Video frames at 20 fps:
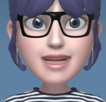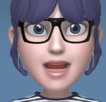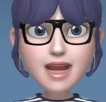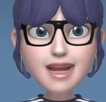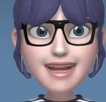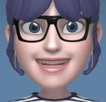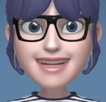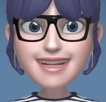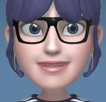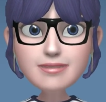
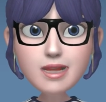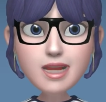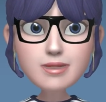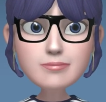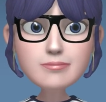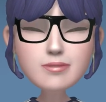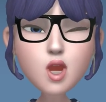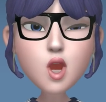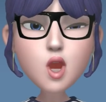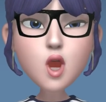landed me.
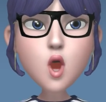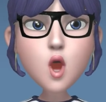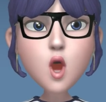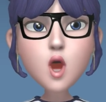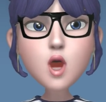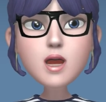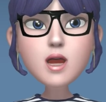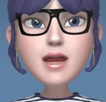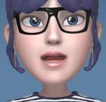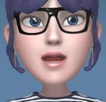
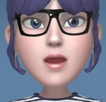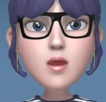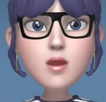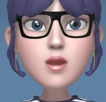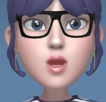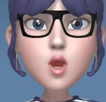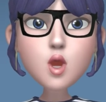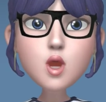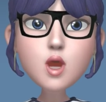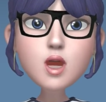So
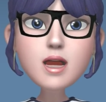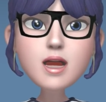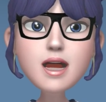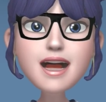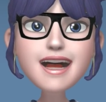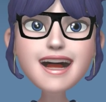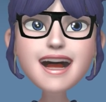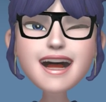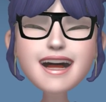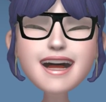currently
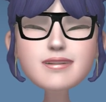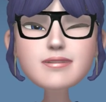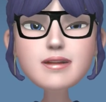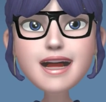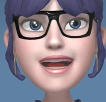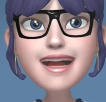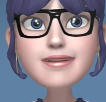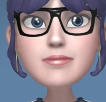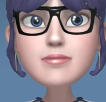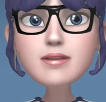I am
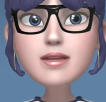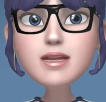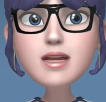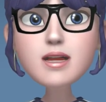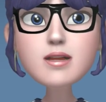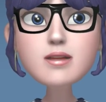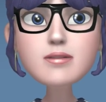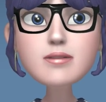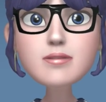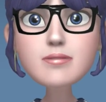
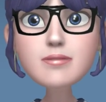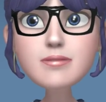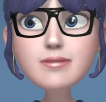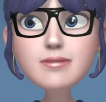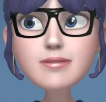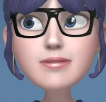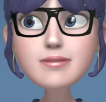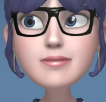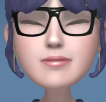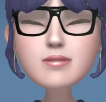tapering
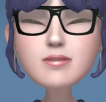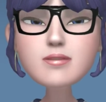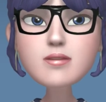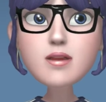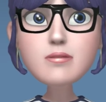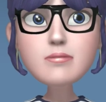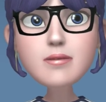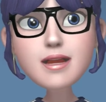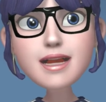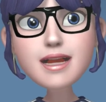
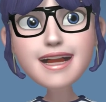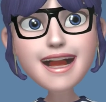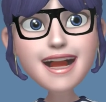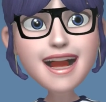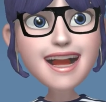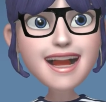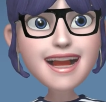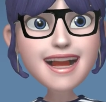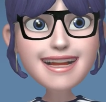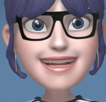the
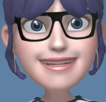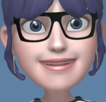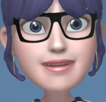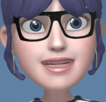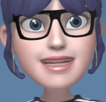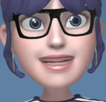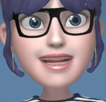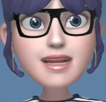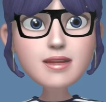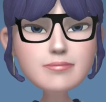
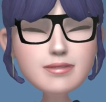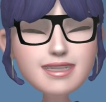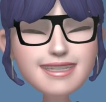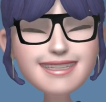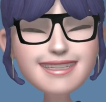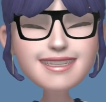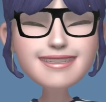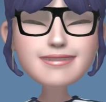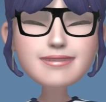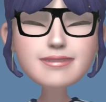
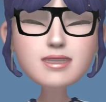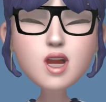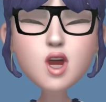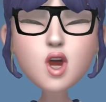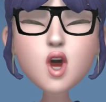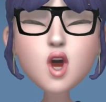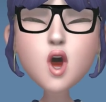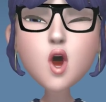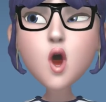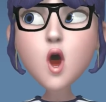benzodiazepine
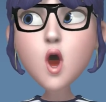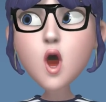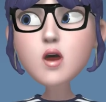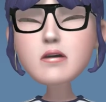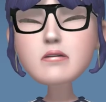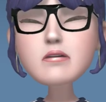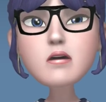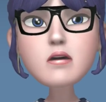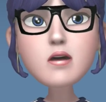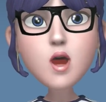
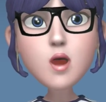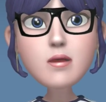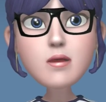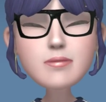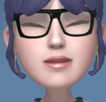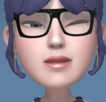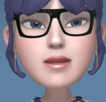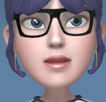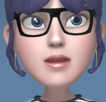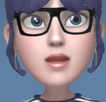of
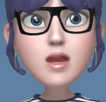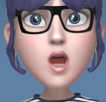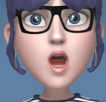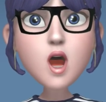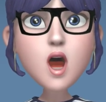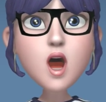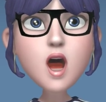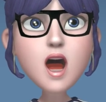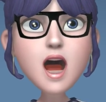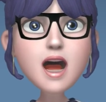Klonopin.
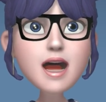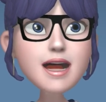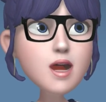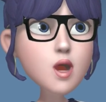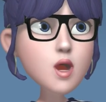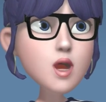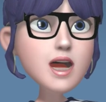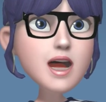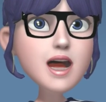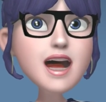I
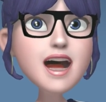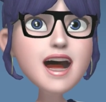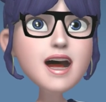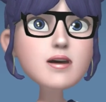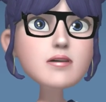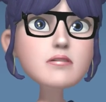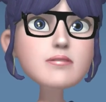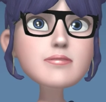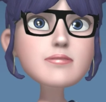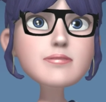started at
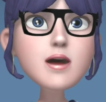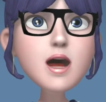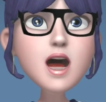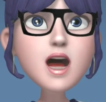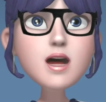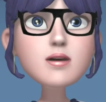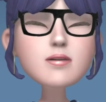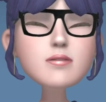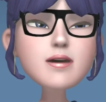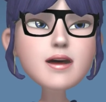
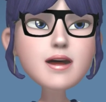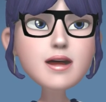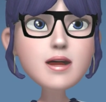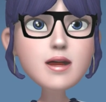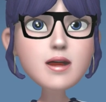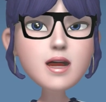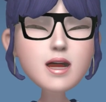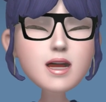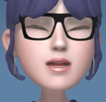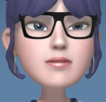5
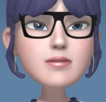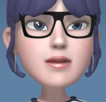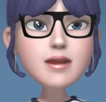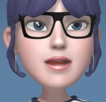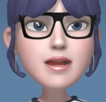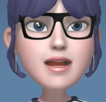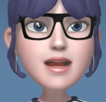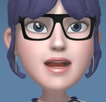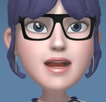milligrams,